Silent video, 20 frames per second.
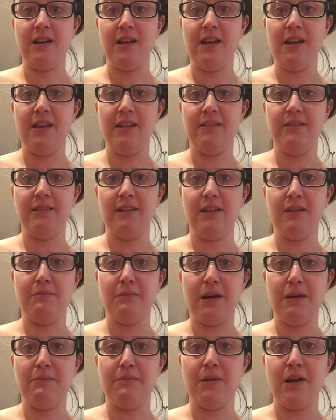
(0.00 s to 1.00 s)
is in
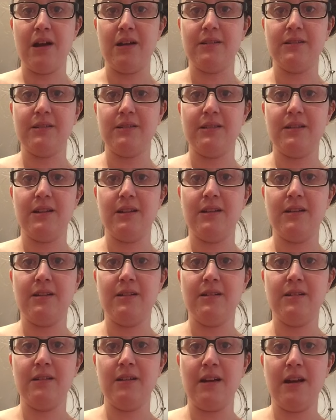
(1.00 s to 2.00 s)
my breast.
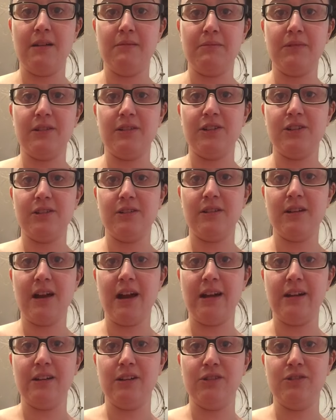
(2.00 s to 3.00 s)
I'm
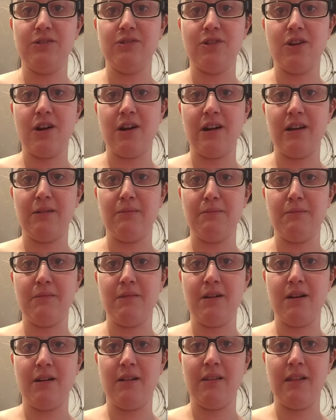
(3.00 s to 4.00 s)
kind of drawing
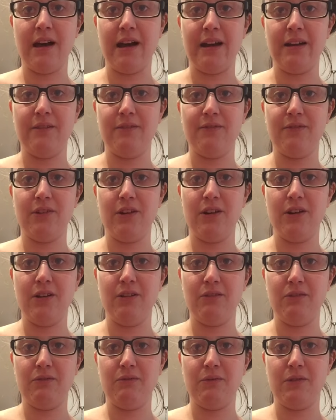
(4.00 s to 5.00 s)
a line for
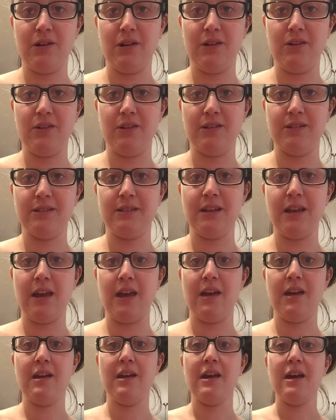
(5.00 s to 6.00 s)
you where you can
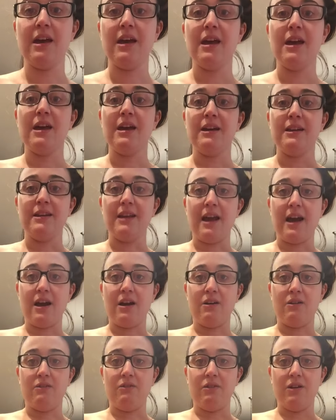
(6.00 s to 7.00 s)
see.
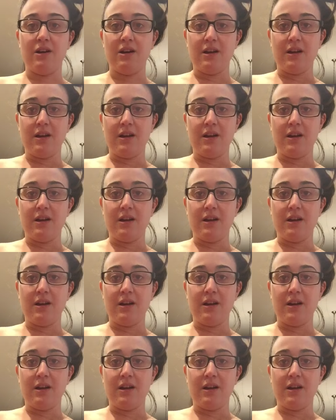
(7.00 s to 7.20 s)
Now,